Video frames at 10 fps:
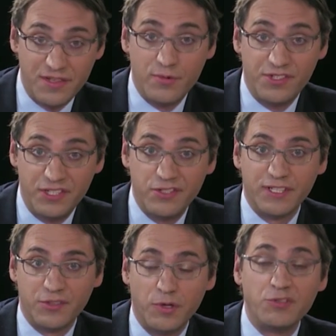the residual
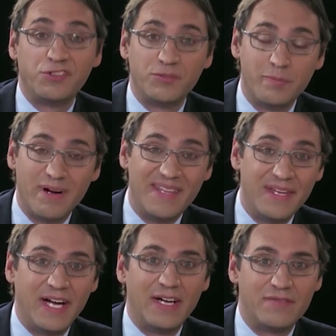exposures by
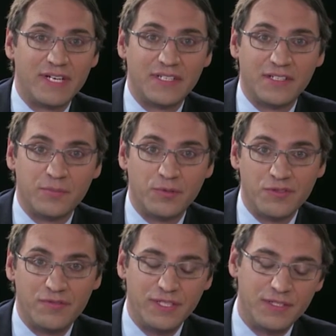that high factor
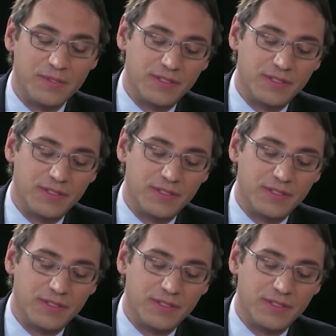exposure filter. But